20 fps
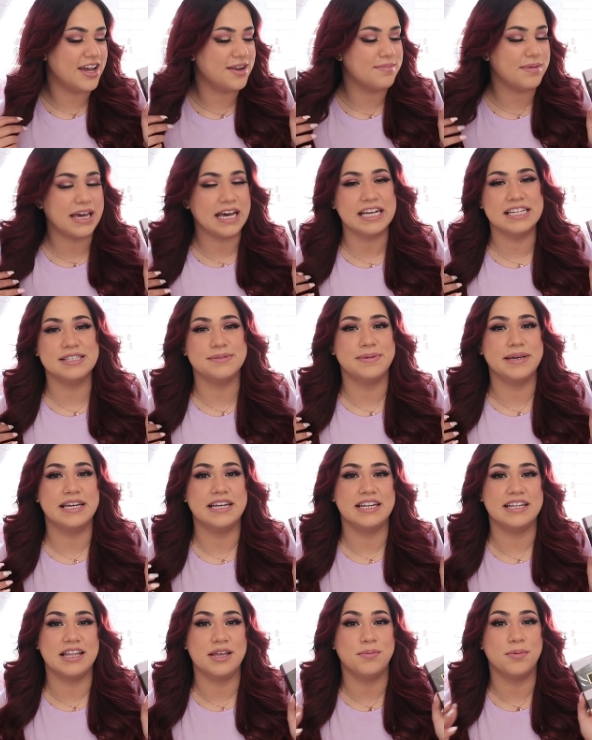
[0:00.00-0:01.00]
and my
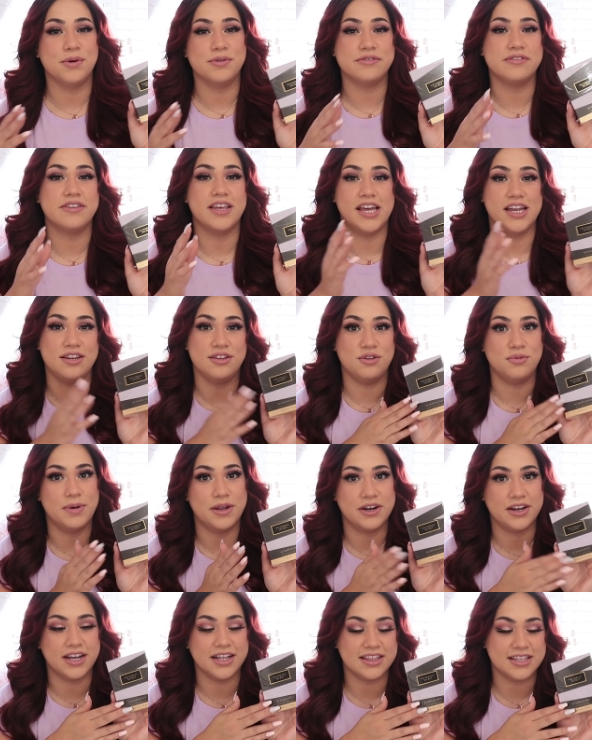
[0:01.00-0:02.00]
husband and they both said you
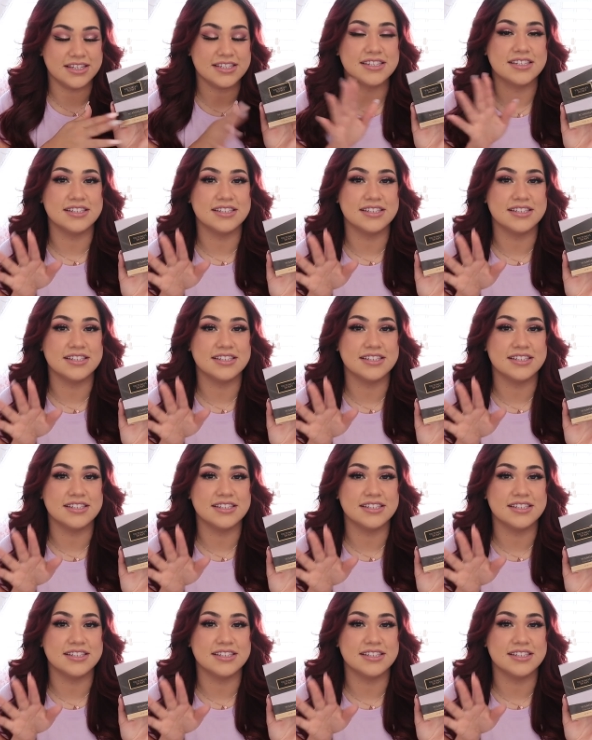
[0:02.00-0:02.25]
better get this